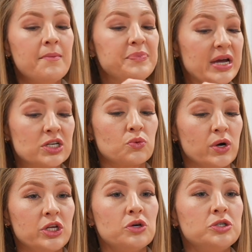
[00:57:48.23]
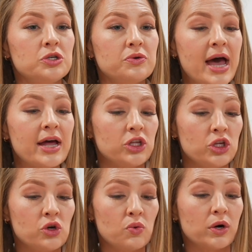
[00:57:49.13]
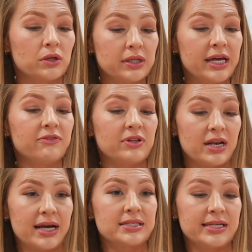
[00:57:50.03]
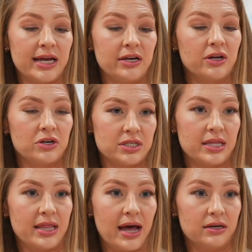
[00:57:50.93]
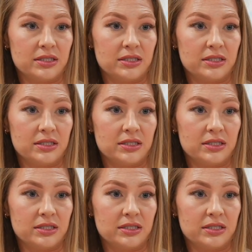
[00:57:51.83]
Because when you do that, you will live the next 10 years in that